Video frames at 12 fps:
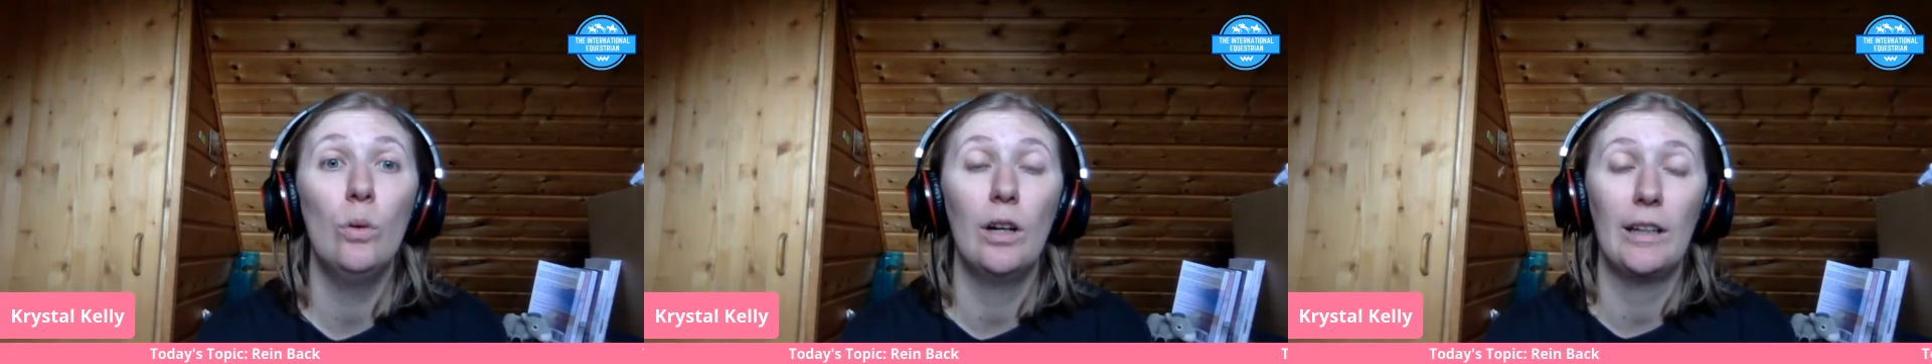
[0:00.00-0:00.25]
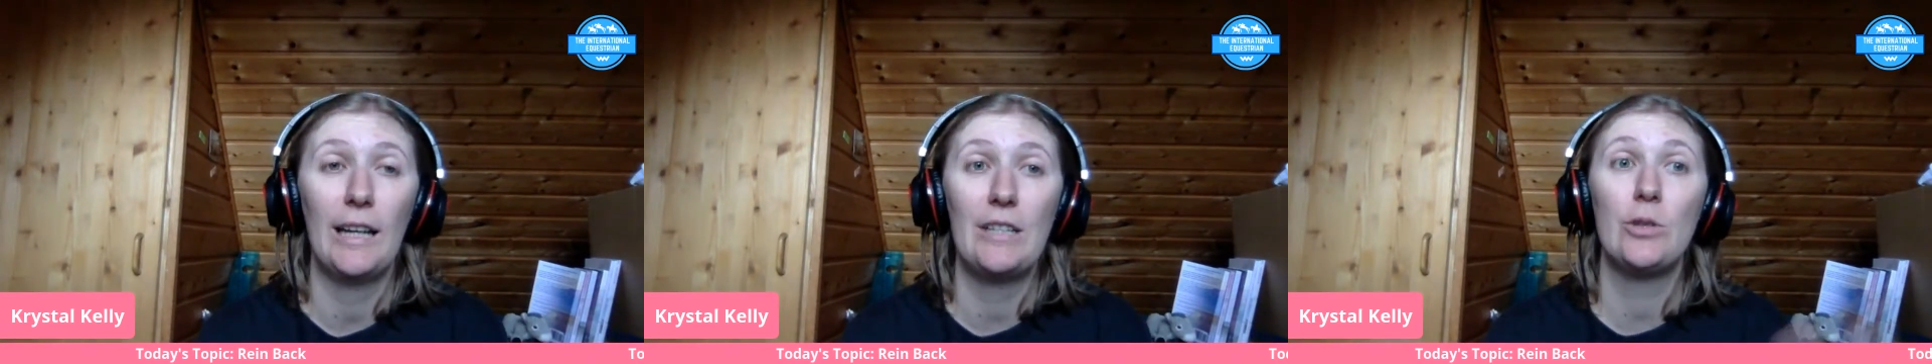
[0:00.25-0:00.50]

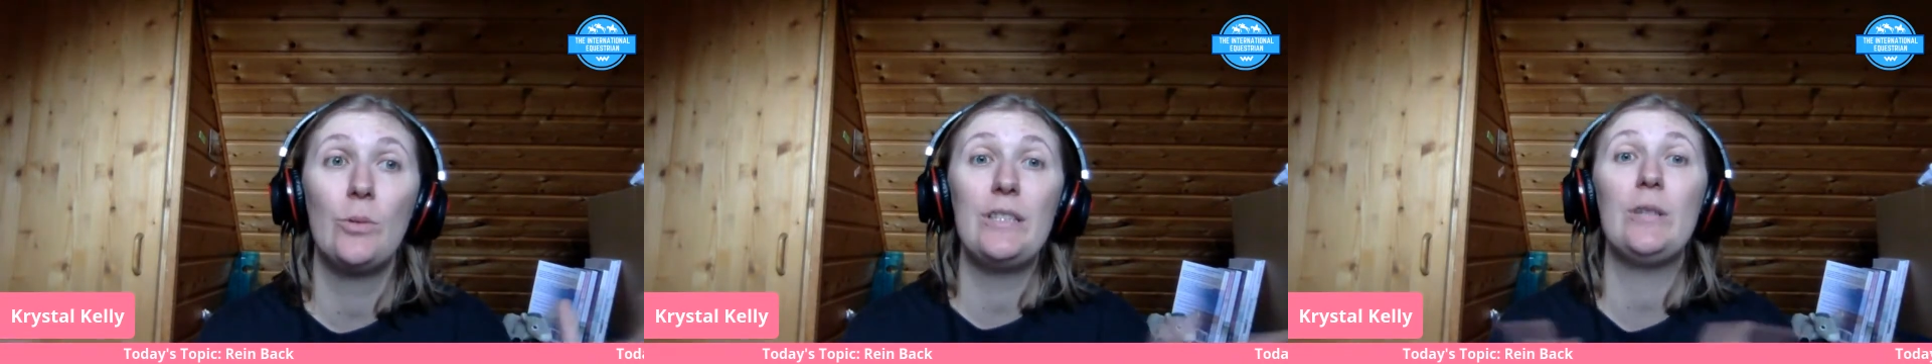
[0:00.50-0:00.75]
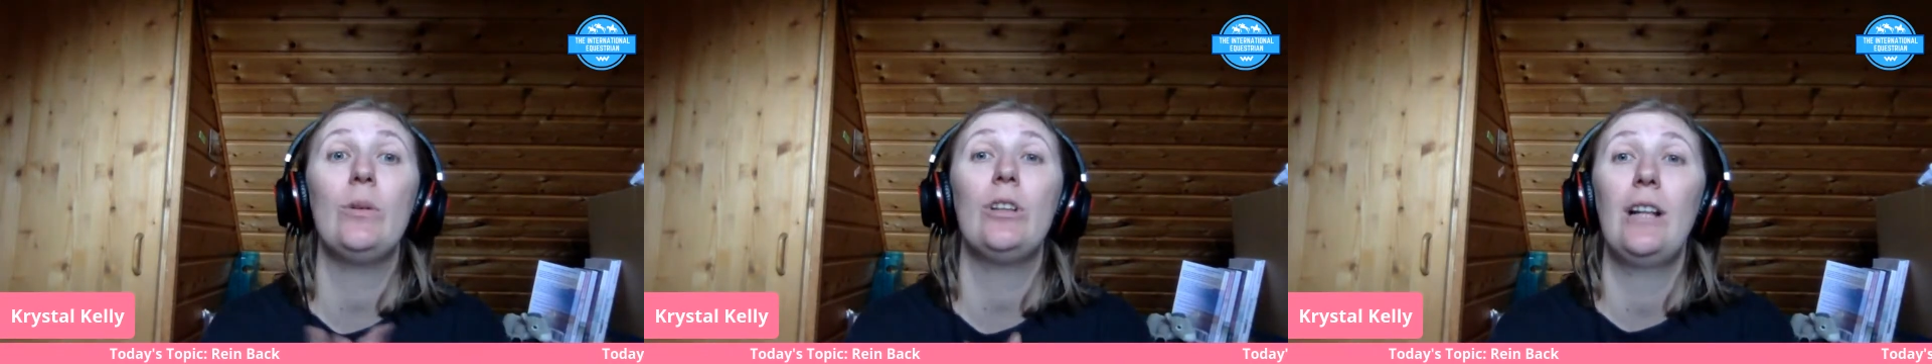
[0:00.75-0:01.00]
Okay,
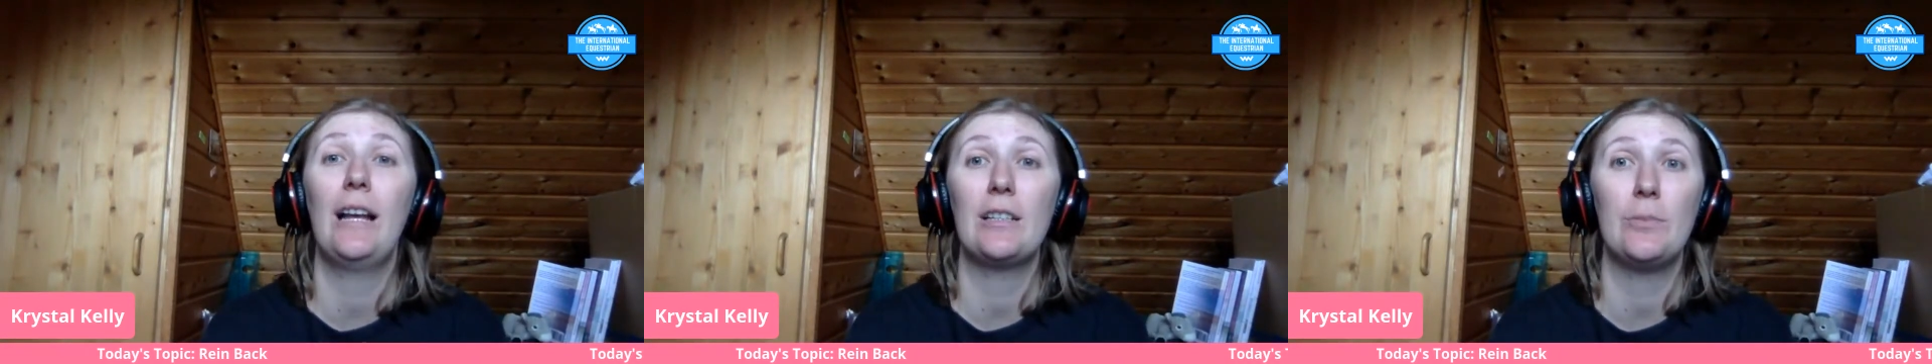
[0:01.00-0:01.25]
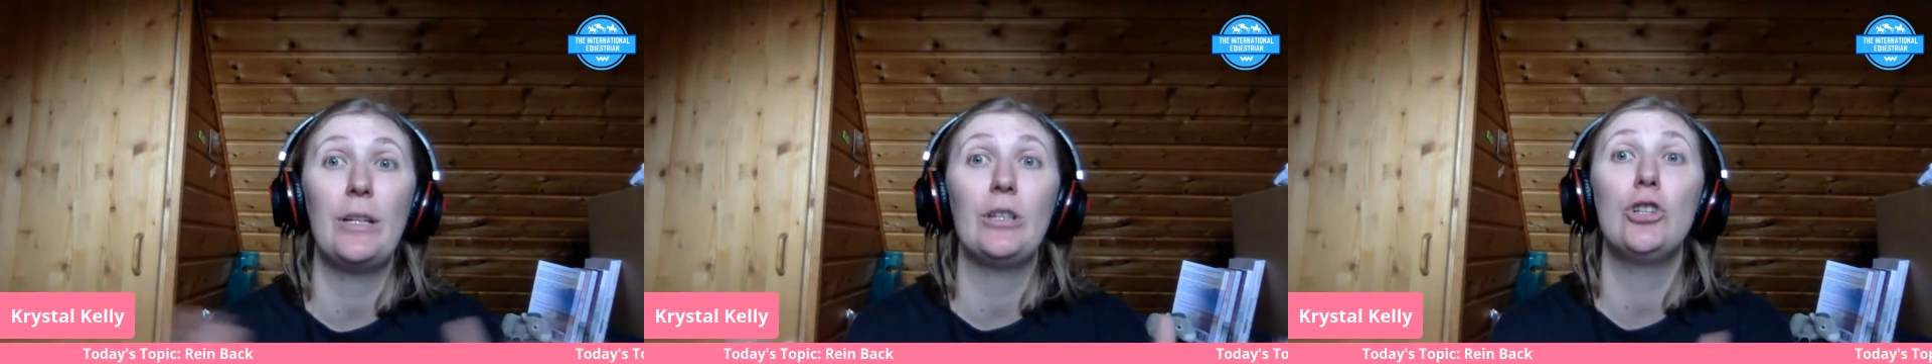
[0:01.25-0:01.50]
squeezing with your
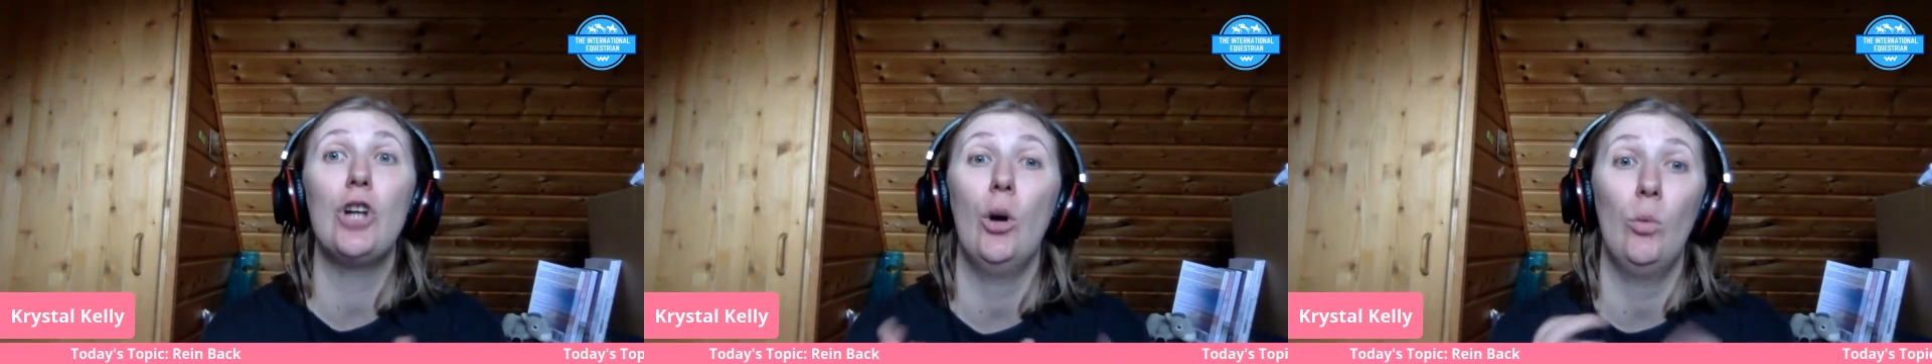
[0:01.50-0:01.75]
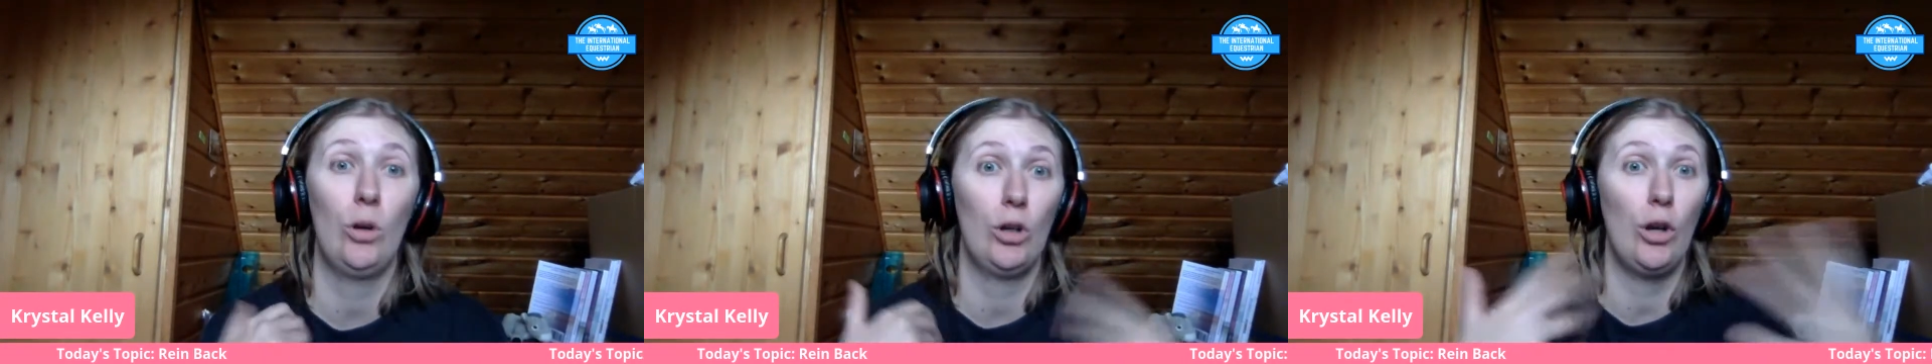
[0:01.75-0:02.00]
legs means
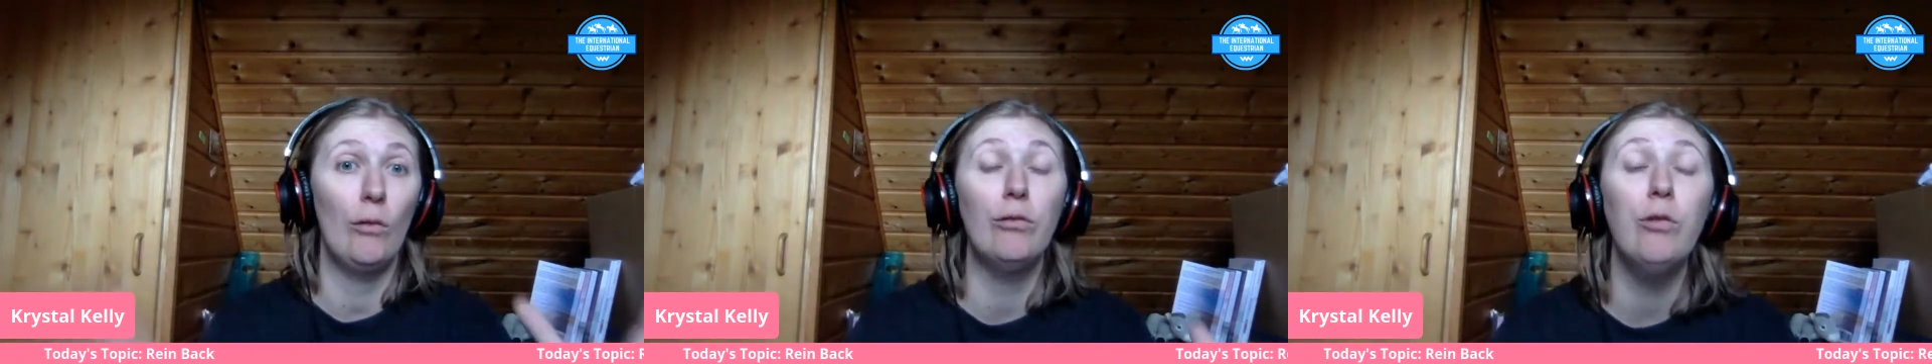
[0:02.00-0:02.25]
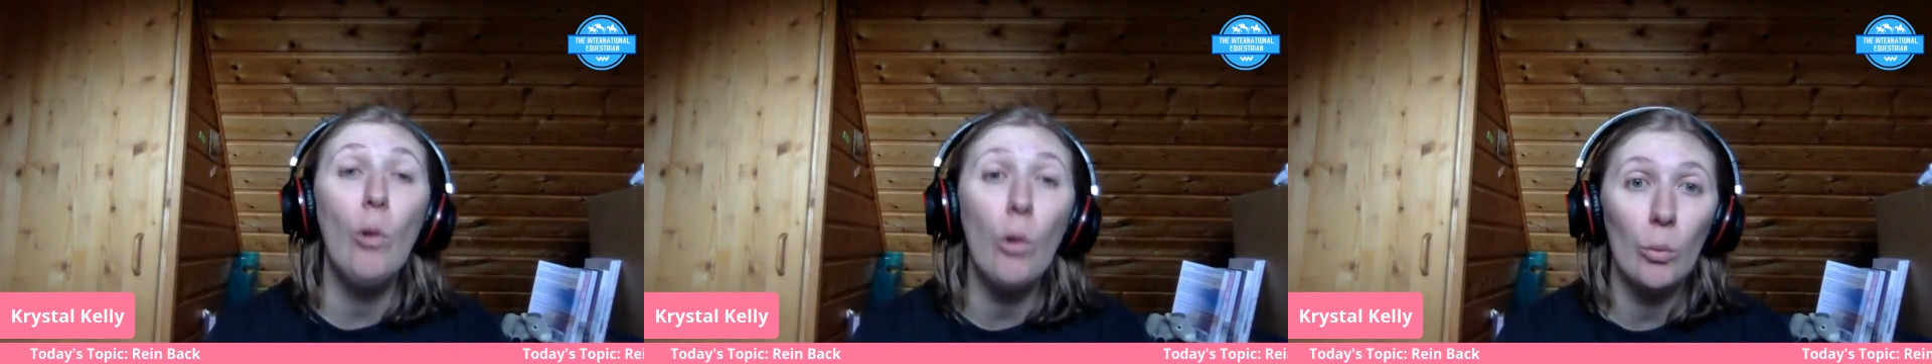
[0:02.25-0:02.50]
go or go
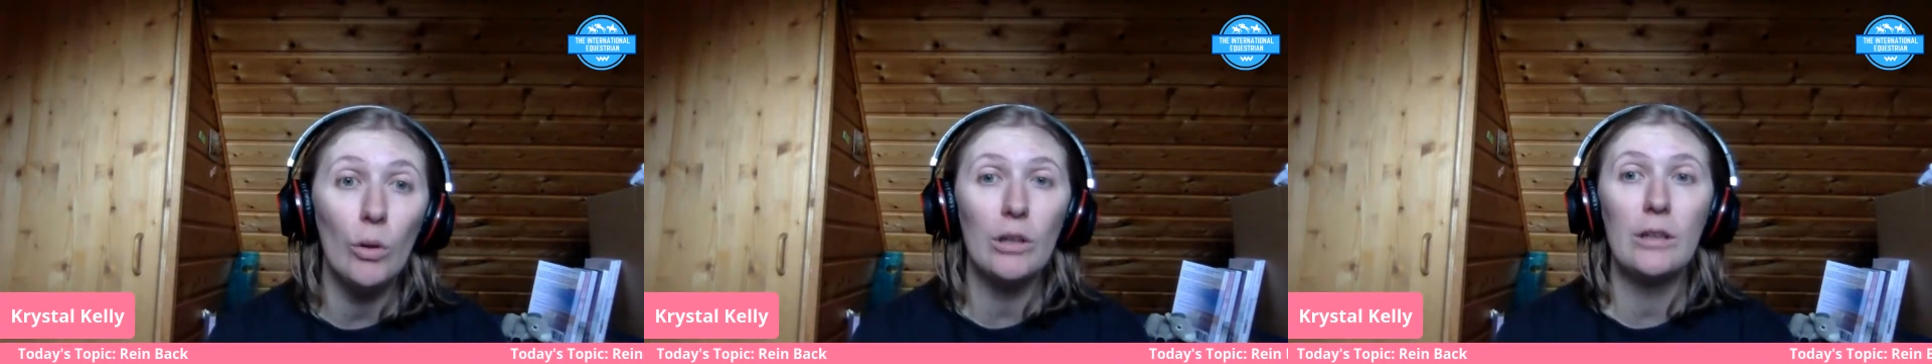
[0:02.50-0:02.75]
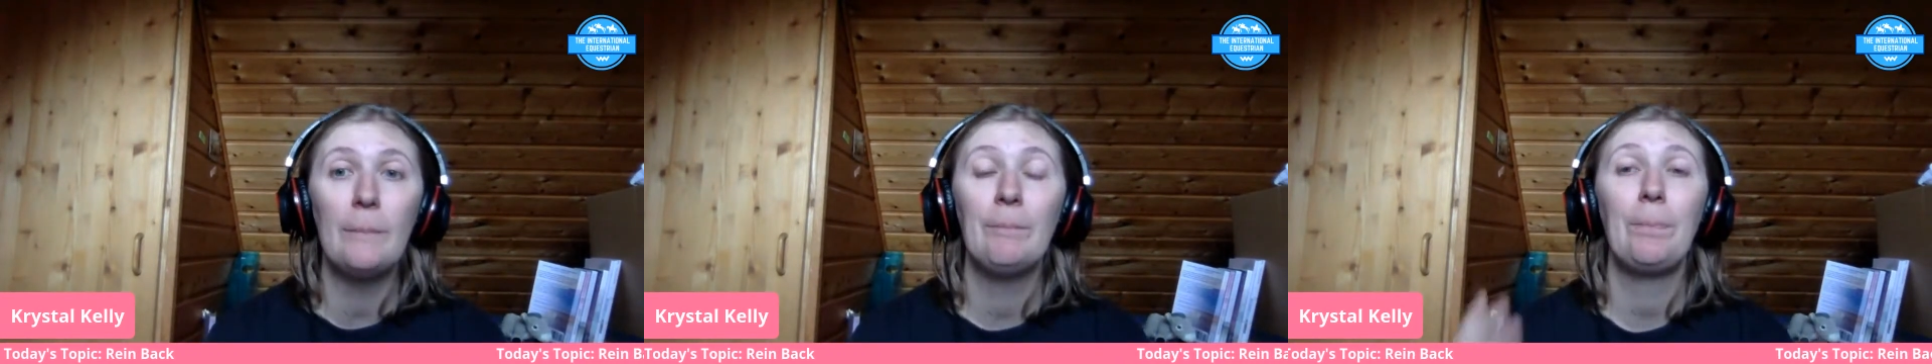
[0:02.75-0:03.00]
forward.